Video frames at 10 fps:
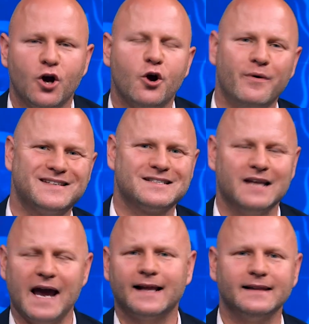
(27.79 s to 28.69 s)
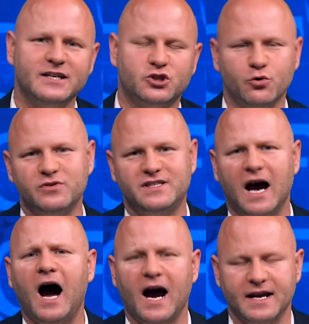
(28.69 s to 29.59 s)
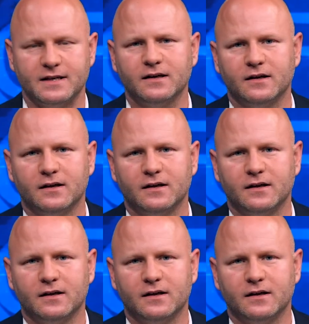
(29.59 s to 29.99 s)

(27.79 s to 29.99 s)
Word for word: who is likely to die